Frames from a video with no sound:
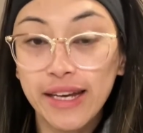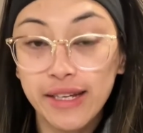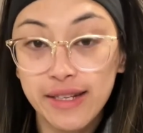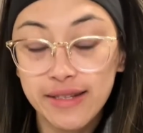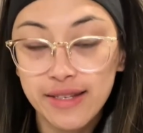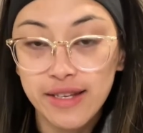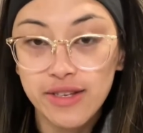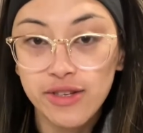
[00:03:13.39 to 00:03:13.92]

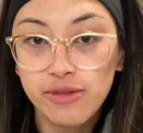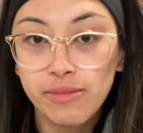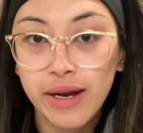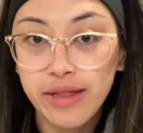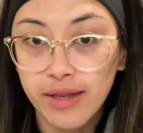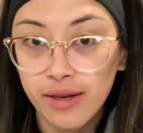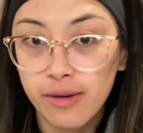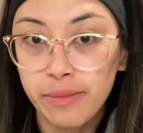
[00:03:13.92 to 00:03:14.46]
continued my
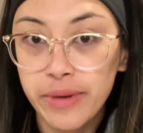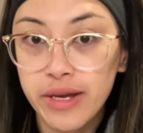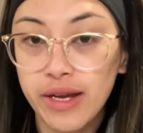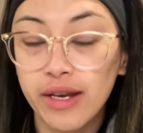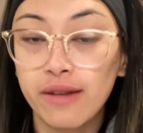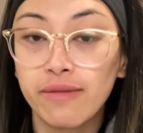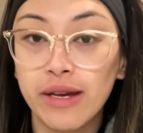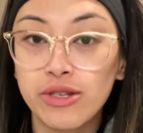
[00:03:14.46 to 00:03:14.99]
therapy
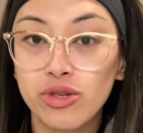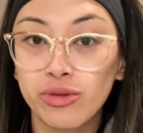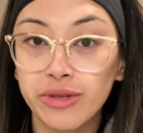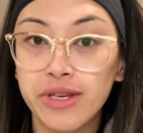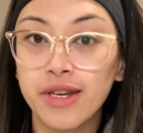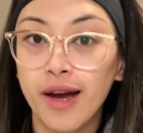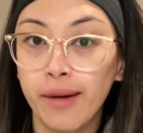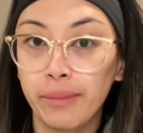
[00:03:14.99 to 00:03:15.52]
and eventually
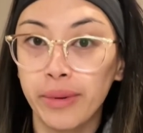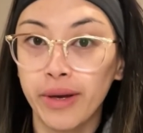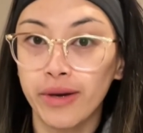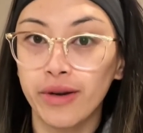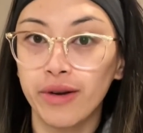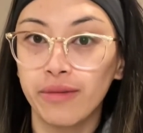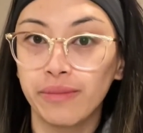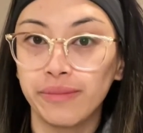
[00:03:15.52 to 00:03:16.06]
got better.